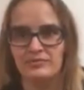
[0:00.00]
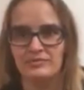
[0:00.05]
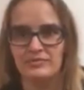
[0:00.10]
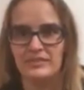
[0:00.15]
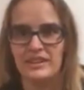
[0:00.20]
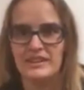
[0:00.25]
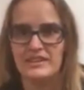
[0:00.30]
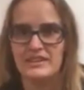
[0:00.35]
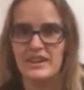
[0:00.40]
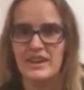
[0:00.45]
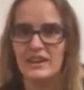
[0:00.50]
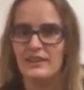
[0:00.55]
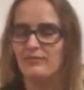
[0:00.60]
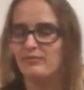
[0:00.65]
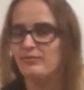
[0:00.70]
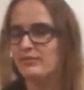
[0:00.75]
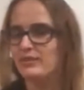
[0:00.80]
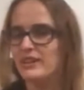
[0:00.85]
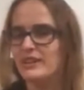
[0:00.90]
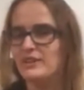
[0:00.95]
let's say,
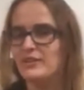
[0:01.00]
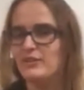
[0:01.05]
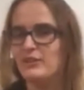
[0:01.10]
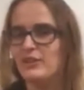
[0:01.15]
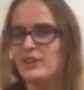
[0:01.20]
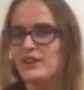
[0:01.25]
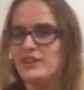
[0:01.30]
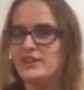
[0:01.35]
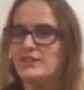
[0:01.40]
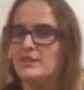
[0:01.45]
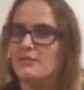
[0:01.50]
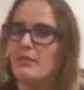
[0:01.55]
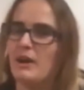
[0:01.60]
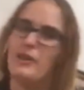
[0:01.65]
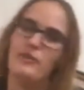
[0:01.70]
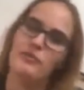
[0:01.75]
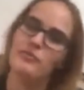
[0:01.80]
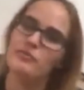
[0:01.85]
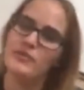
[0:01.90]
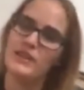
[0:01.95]
annoyed
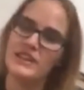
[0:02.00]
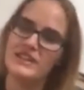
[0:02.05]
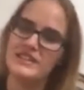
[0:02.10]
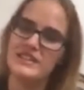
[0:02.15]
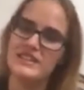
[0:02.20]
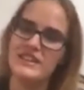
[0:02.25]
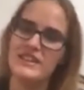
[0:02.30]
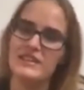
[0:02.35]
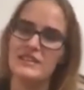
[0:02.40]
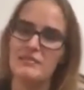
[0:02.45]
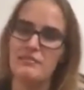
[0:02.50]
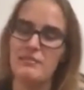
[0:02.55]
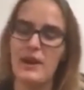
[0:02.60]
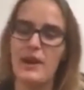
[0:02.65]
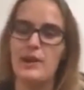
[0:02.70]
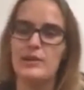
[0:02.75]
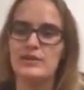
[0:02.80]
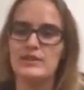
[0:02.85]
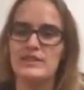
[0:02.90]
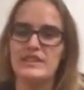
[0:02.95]
about
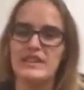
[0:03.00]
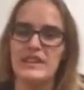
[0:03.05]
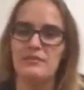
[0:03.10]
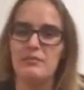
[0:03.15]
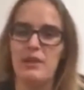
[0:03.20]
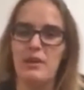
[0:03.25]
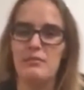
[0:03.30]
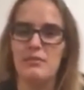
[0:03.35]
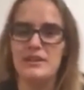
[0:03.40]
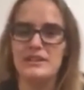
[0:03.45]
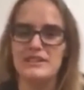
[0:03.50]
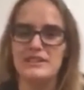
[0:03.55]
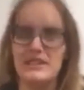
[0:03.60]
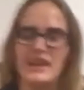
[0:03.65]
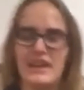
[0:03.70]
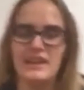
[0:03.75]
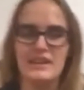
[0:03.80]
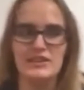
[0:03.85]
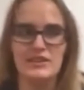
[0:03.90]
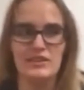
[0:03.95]
seeing my
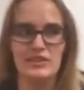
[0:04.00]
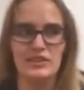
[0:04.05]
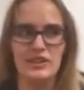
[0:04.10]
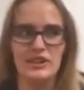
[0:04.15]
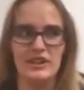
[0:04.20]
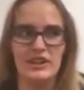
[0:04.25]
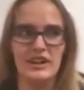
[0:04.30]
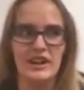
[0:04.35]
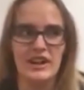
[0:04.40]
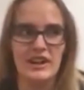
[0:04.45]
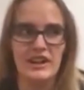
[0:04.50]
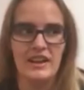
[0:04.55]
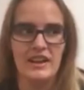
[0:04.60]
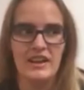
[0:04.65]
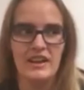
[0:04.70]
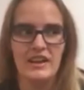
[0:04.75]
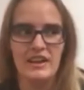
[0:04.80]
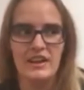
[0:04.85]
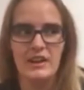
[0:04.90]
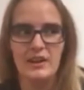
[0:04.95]
mistakes or
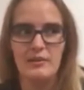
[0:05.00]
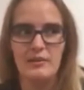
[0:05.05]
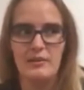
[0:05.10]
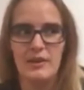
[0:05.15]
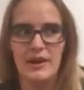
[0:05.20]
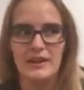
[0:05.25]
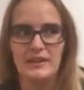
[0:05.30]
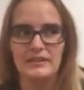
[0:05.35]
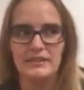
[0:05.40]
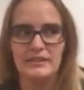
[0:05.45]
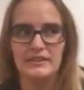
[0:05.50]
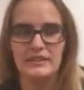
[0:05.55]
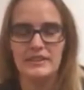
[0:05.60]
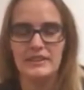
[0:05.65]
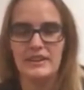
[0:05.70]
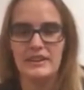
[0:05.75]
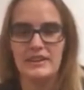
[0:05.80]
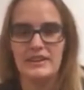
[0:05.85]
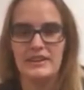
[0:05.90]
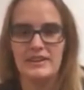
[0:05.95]
about
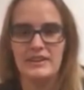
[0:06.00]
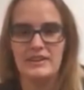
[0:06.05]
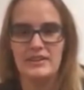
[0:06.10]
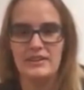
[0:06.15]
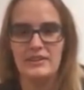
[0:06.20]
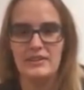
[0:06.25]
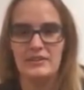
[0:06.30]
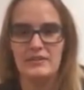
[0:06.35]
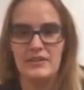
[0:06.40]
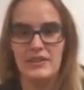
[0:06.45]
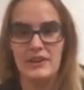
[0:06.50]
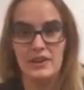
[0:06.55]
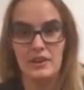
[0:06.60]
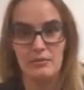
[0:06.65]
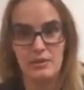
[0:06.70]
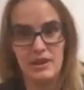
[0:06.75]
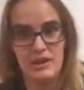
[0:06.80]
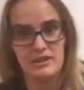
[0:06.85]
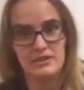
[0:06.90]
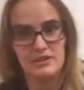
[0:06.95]
the video
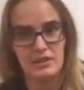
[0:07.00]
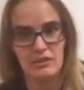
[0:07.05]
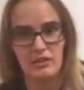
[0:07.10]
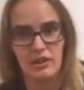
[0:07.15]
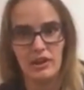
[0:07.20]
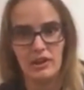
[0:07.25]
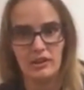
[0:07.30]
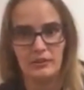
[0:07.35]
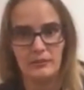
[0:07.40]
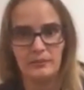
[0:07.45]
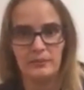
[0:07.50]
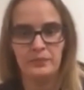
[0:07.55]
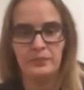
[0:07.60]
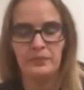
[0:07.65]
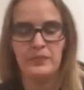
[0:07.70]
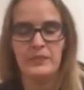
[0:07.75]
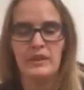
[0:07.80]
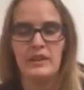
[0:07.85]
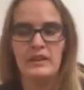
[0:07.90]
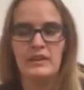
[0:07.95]
being so long.
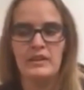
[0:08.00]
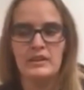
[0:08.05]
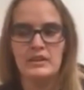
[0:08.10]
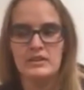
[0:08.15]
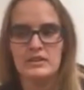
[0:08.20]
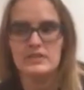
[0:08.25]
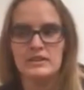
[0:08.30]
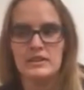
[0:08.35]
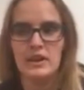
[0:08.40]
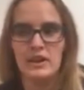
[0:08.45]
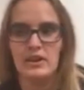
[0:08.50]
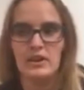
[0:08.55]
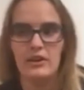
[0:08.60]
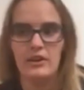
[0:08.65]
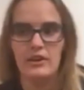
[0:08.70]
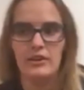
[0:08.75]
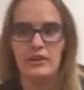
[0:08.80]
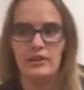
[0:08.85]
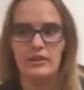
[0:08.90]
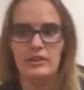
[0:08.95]

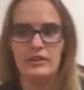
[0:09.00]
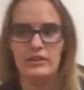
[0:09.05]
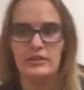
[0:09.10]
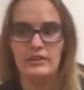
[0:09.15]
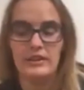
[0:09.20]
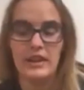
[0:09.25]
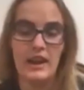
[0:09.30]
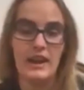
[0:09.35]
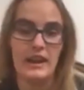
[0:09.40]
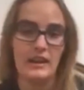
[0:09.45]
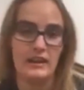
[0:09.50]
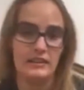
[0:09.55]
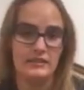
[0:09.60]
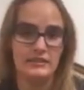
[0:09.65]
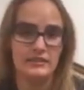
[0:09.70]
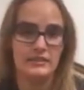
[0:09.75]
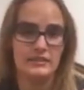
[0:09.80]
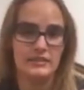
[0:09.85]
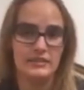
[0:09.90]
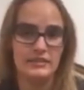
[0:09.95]
So yeah.
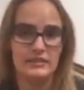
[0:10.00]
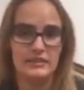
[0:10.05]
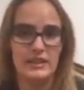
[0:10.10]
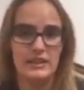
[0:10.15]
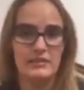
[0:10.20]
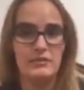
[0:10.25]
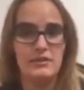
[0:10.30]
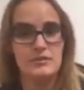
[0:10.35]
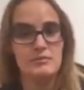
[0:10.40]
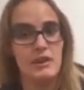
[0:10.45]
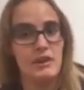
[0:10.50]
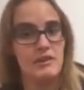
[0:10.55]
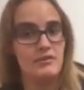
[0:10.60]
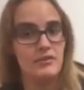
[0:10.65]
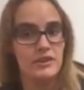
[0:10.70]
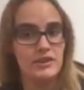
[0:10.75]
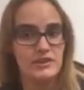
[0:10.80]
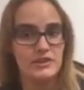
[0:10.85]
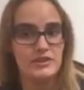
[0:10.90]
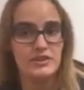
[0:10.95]
It was my
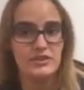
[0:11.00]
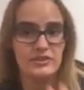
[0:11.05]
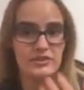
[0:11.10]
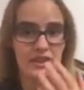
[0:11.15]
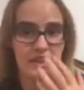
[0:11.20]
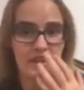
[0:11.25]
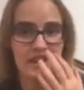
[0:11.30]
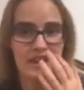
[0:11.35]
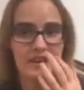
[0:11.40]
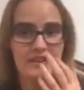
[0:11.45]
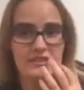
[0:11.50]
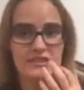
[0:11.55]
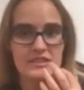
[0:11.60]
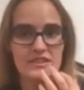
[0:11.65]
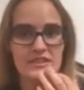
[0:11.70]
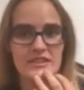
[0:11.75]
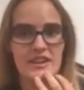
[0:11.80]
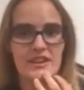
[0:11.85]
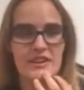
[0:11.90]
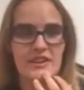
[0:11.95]
first 2 videos,
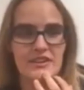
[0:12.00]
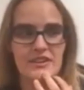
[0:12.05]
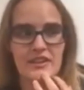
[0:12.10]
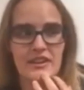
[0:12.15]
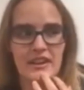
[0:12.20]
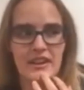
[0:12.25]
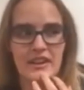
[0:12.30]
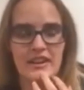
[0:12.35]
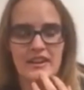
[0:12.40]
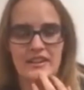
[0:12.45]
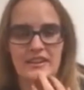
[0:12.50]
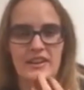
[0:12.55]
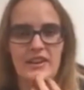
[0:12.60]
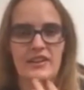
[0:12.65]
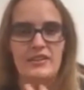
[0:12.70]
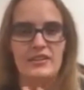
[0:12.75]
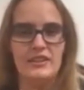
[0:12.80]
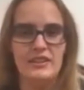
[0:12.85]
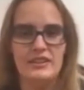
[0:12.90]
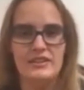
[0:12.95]
so I
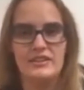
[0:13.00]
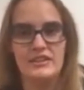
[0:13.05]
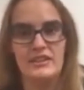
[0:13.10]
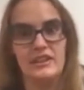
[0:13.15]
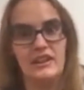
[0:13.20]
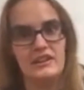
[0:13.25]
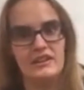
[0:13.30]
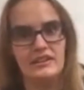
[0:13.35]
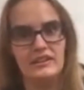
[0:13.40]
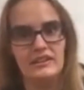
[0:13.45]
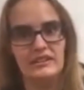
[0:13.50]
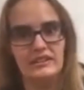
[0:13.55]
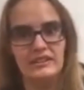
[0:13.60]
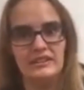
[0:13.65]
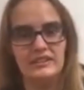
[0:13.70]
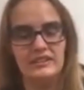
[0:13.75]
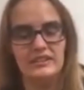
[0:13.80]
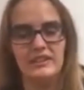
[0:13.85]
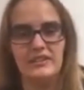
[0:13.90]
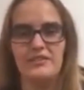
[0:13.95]
know there's a lot
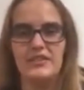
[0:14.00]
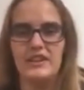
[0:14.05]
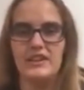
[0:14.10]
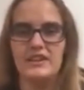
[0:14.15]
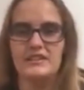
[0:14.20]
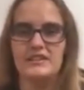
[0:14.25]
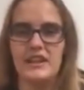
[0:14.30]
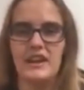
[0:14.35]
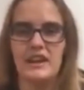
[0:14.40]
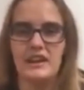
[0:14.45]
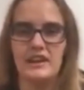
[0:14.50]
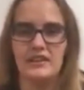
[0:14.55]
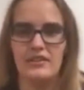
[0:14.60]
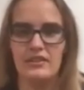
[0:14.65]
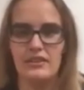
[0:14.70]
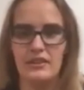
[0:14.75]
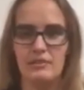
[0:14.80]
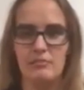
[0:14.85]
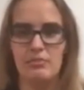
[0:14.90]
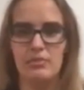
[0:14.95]
of things I
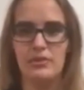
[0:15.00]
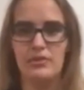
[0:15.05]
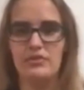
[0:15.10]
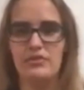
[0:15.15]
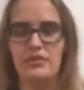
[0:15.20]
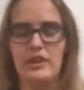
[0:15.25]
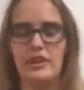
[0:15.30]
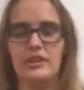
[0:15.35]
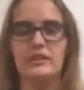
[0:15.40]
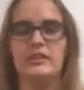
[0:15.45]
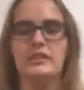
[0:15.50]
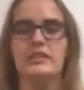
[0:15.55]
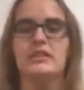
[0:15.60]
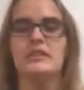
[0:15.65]
could improve on,